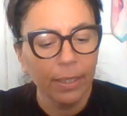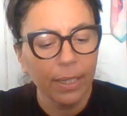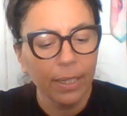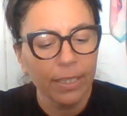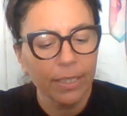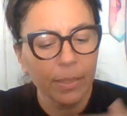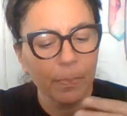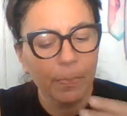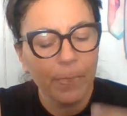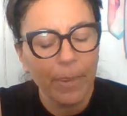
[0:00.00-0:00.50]

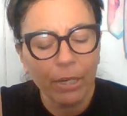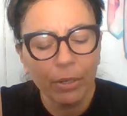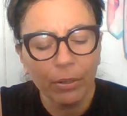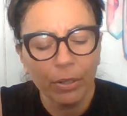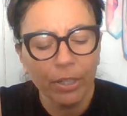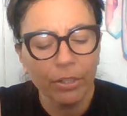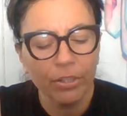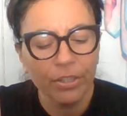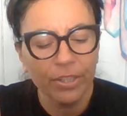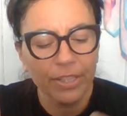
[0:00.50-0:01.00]
It's a better
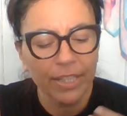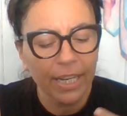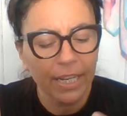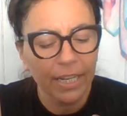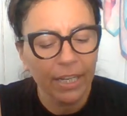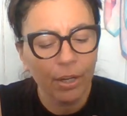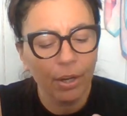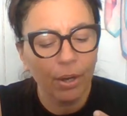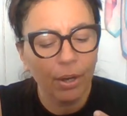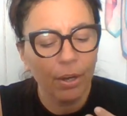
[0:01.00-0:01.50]

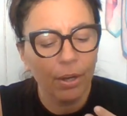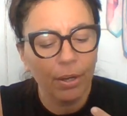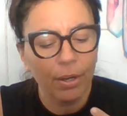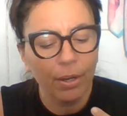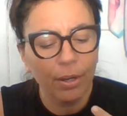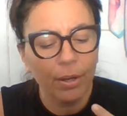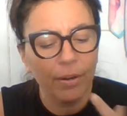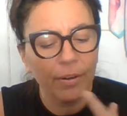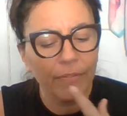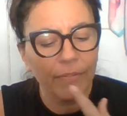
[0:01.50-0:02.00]
understanding
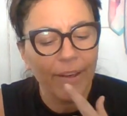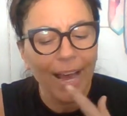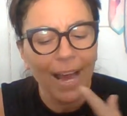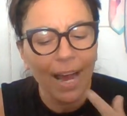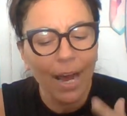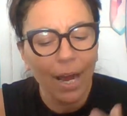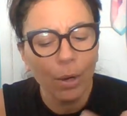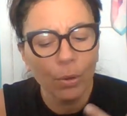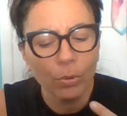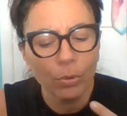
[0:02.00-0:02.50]
of
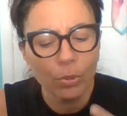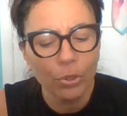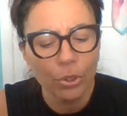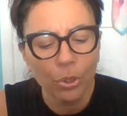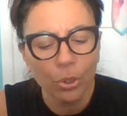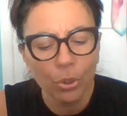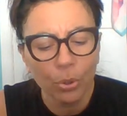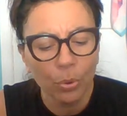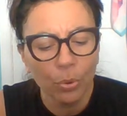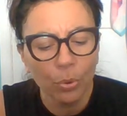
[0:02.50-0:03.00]
how
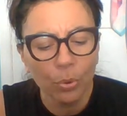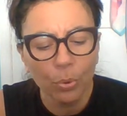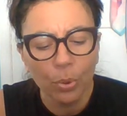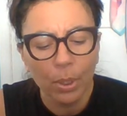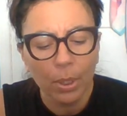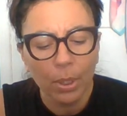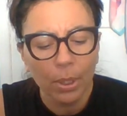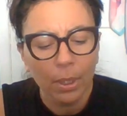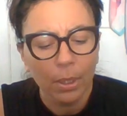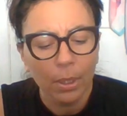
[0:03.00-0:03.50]
to